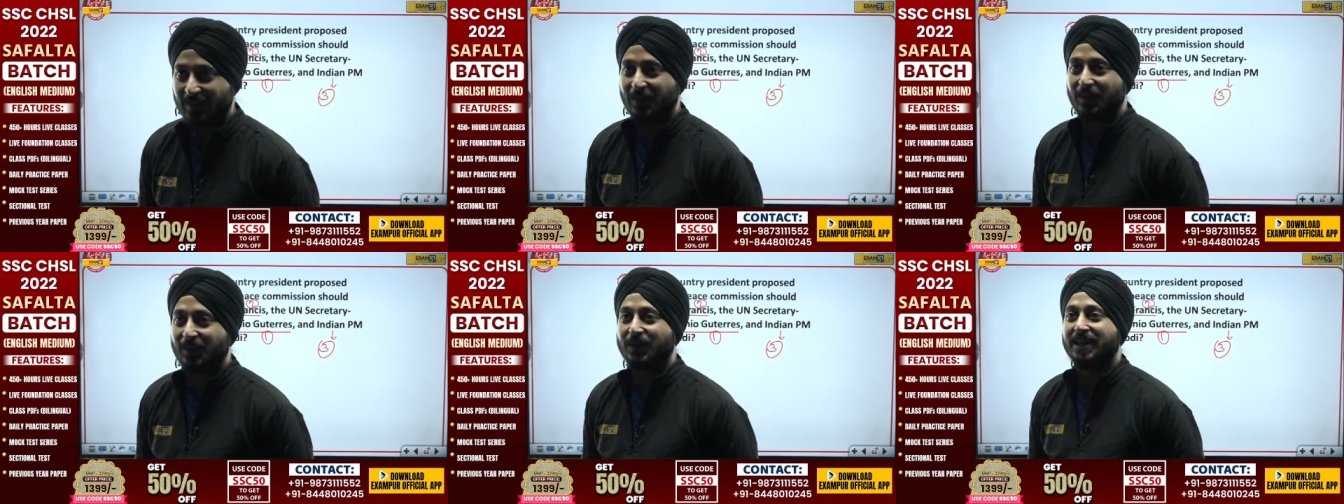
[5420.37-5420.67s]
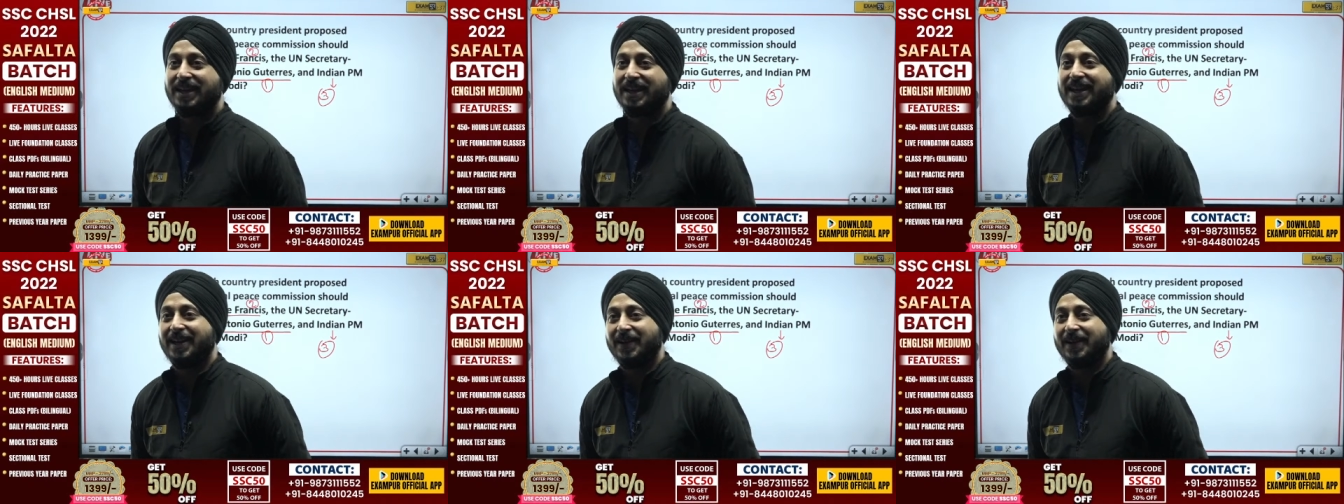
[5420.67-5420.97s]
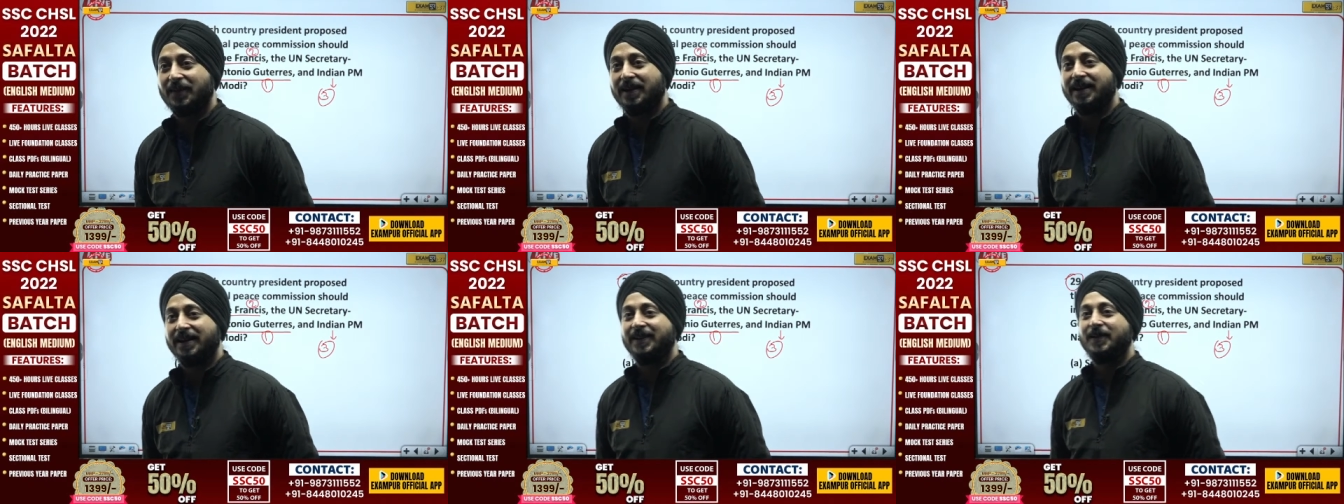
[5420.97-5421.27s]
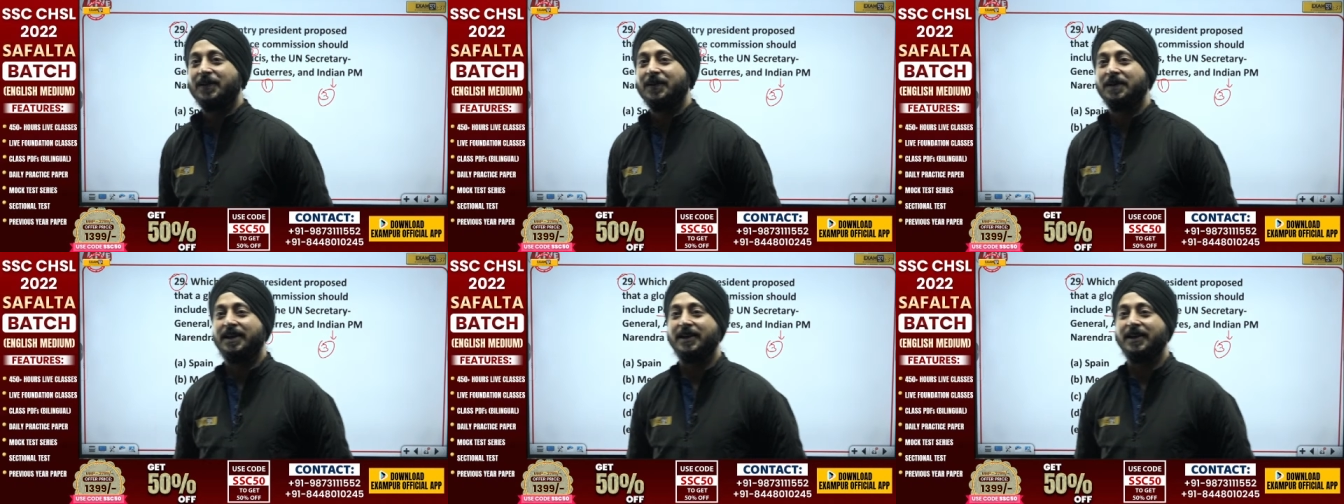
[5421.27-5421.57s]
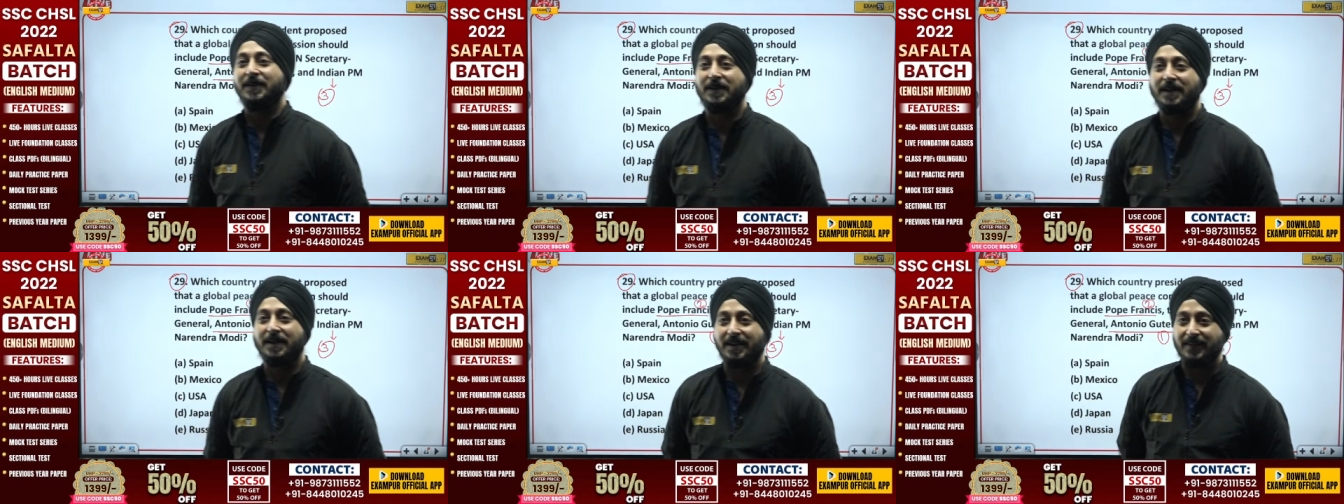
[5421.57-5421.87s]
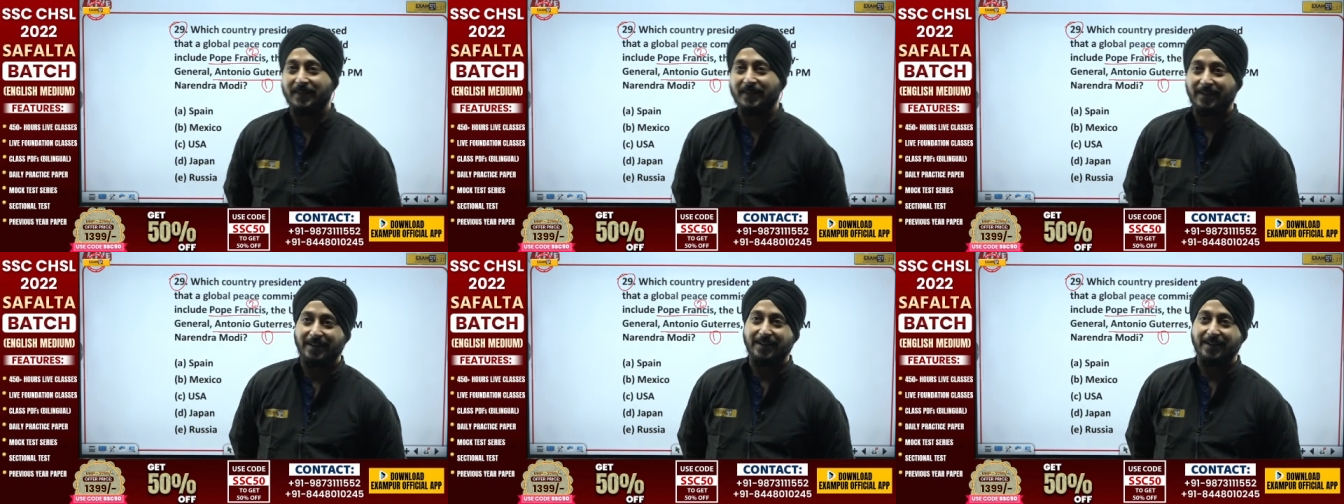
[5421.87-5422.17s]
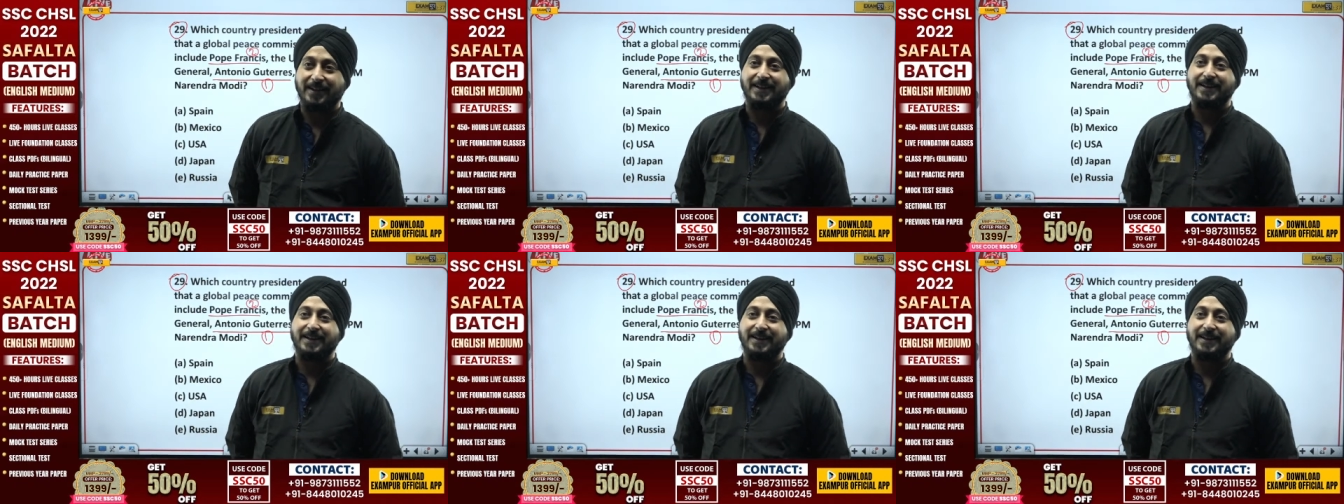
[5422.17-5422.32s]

okay, Avan. Okay, okay, okay.